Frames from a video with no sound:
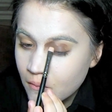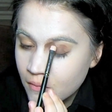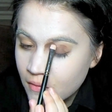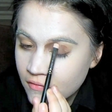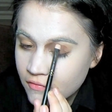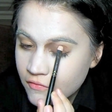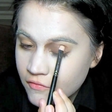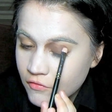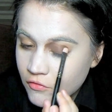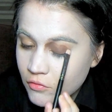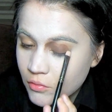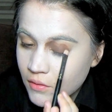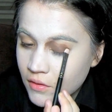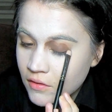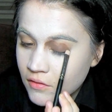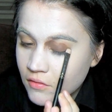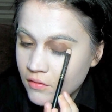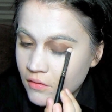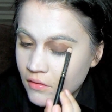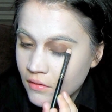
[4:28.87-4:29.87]
With
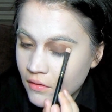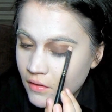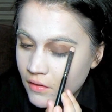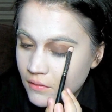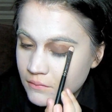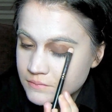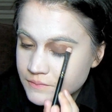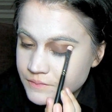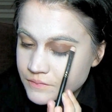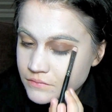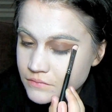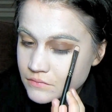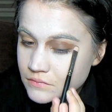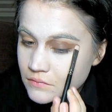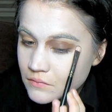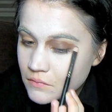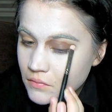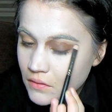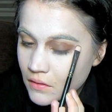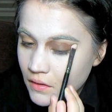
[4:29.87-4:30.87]
Twiggy's look,
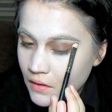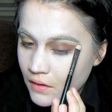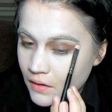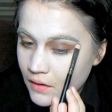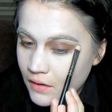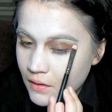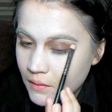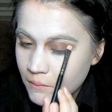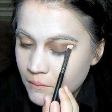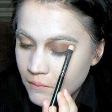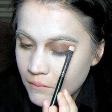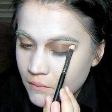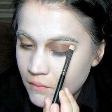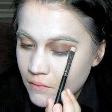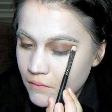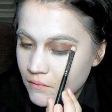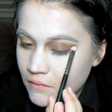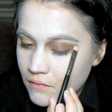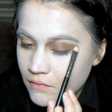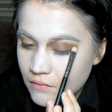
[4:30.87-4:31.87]

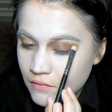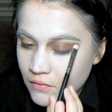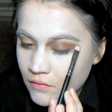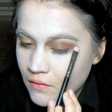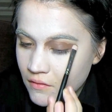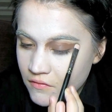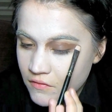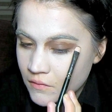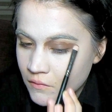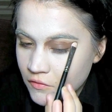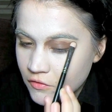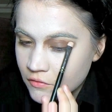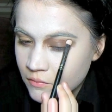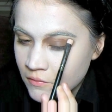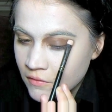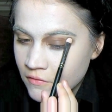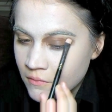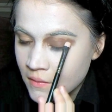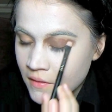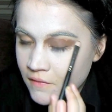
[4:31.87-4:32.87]
nothing was
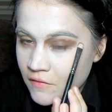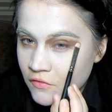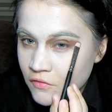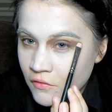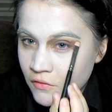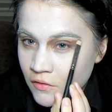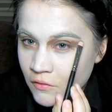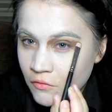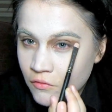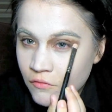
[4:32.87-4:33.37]
smooth about this look.